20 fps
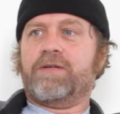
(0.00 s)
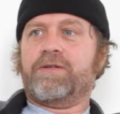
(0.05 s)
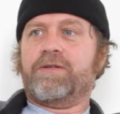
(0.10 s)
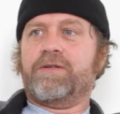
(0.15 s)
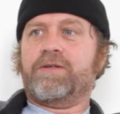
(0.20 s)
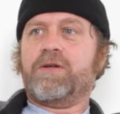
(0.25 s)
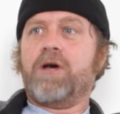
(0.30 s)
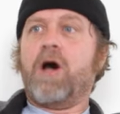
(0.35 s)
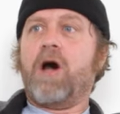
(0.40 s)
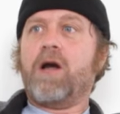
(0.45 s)

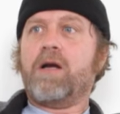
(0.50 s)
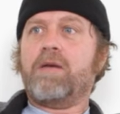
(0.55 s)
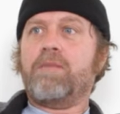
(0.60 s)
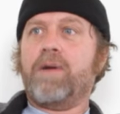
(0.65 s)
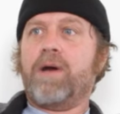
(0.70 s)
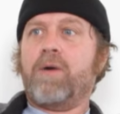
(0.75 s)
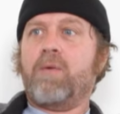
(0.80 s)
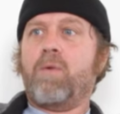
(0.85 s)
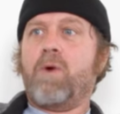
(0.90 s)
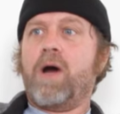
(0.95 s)
to talk
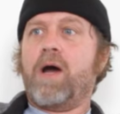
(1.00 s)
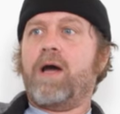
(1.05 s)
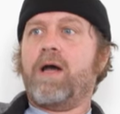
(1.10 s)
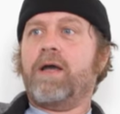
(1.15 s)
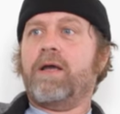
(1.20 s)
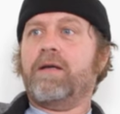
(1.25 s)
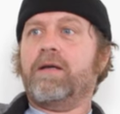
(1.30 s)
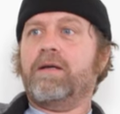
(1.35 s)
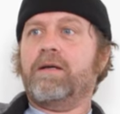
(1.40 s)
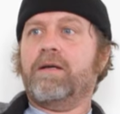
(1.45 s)
about
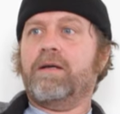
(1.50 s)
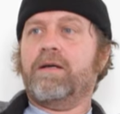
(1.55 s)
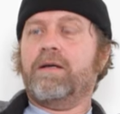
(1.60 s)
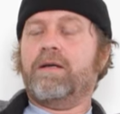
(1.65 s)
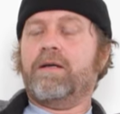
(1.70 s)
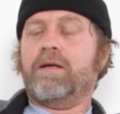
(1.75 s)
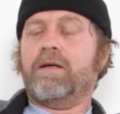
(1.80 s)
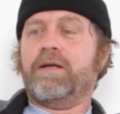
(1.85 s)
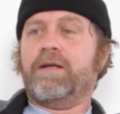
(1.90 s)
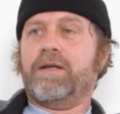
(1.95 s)
why
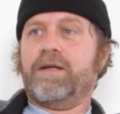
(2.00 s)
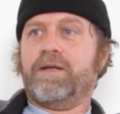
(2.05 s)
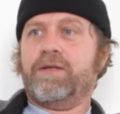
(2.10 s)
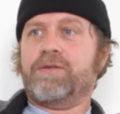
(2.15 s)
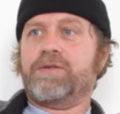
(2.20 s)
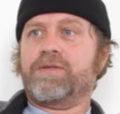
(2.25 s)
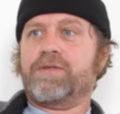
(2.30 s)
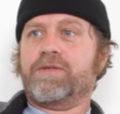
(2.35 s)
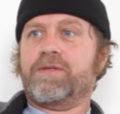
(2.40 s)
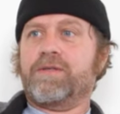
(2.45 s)
it
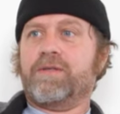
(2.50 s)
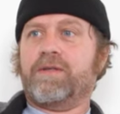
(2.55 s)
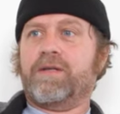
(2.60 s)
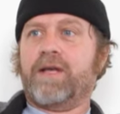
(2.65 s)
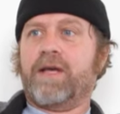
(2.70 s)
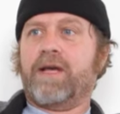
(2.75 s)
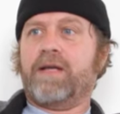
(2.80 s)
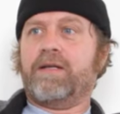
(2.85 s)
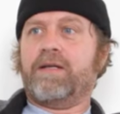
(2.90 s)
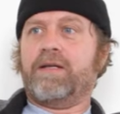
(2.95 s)
is
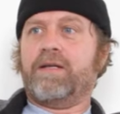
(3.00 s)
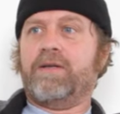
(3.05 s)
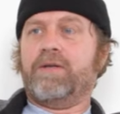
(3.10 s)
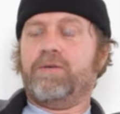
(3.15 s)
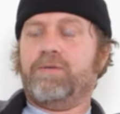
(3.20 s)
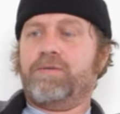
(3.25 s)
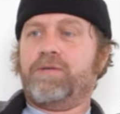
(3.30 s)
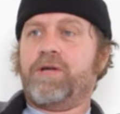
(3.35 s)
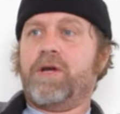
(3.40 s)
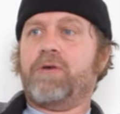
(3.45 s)
that
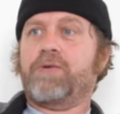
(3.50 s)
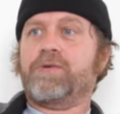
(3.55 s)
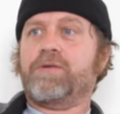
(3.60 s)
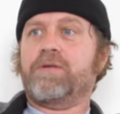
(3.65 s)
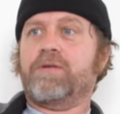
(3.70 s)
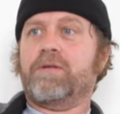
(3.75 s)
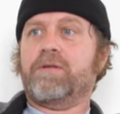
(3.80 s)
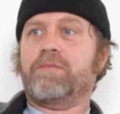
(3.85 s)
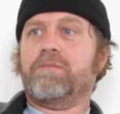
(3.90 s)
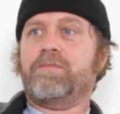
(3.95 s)
you've
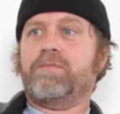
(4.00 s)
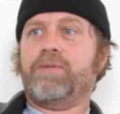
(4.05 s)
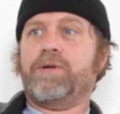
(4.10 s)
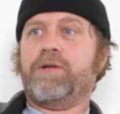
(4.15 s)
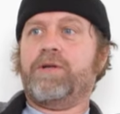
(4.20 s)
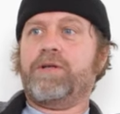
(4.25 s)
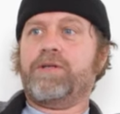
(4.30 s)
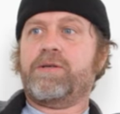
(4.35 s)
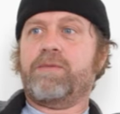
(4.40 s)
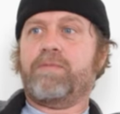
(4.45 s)
chosen to
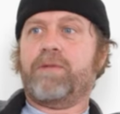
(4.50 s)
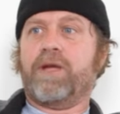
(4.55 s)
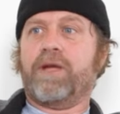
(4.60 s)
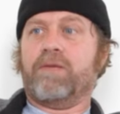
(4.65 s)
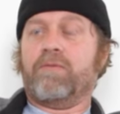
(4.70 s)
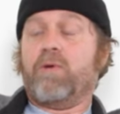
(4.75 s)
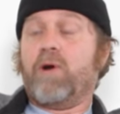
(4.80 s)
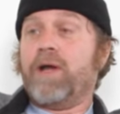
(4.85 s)
participate,